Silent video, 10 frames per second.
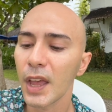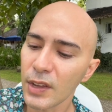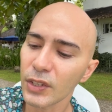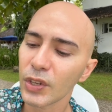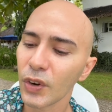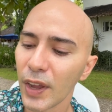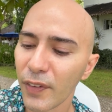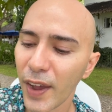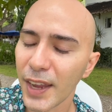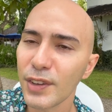So if
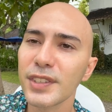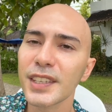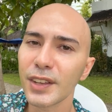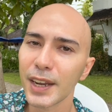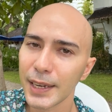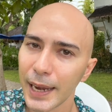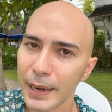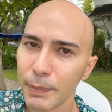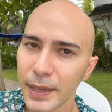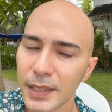I use this on a daily
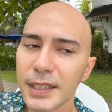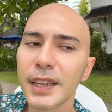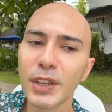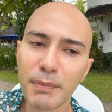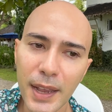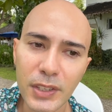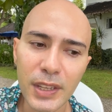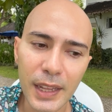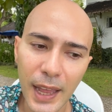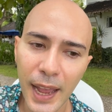basis, can you imagine
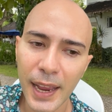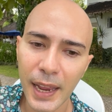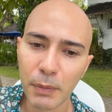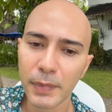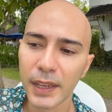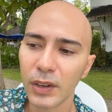that I am like, you